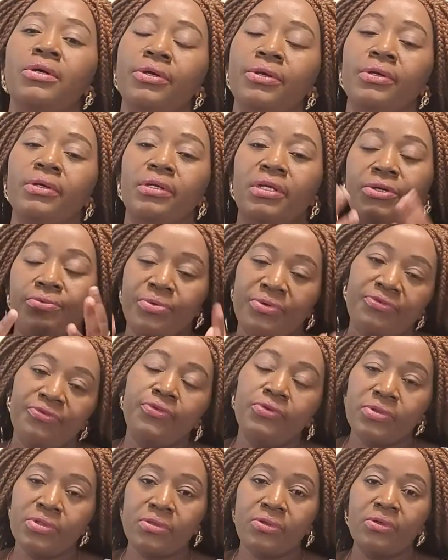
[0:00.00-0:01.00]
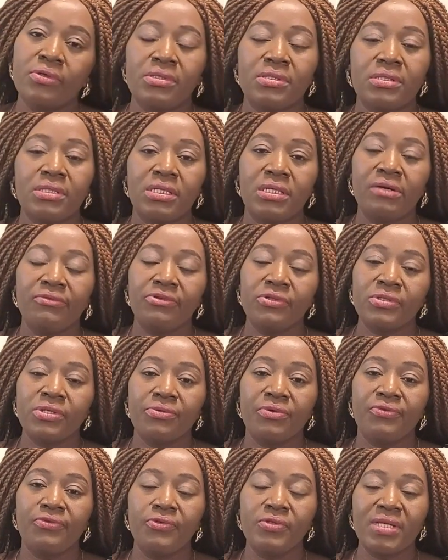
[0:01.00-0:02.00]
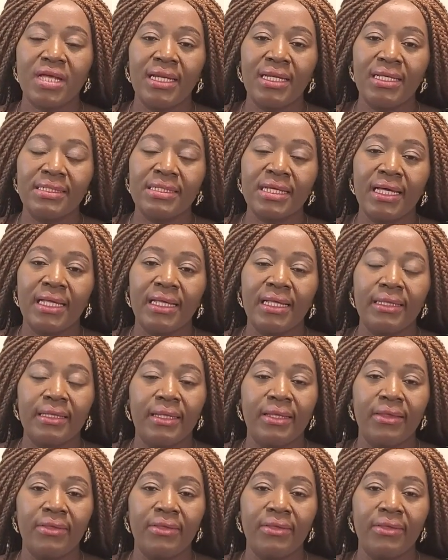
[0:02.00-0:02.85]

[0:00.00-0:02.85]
He refused us. He gave us a refusal letter